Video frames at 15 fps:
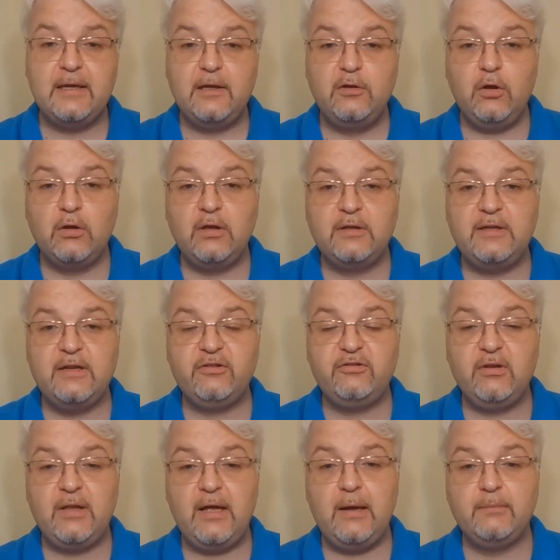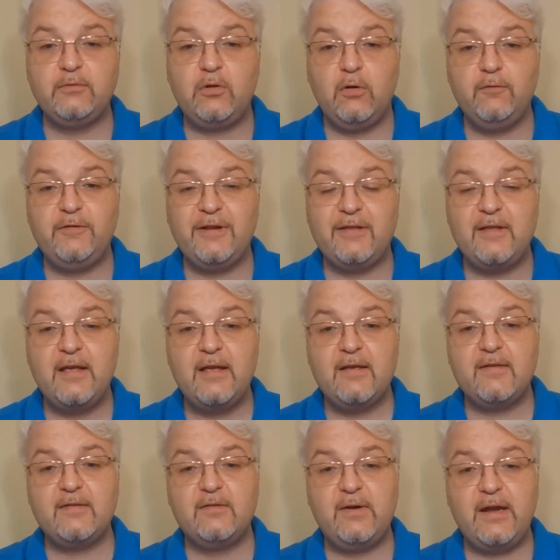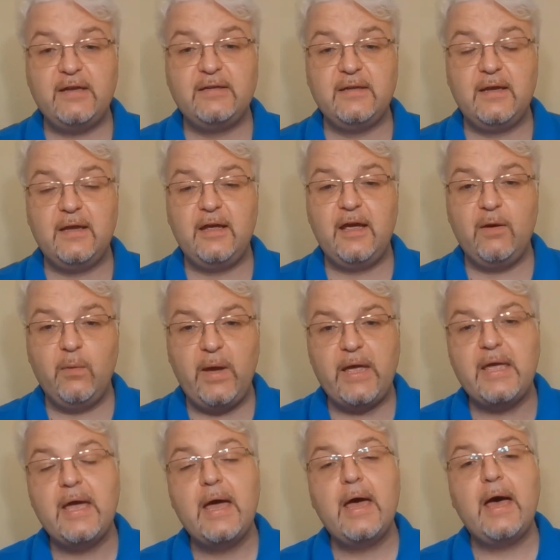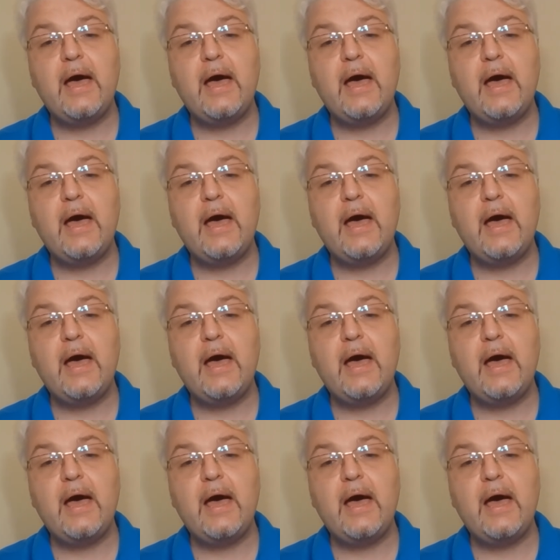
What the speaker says: non-international armed conflicts straight away.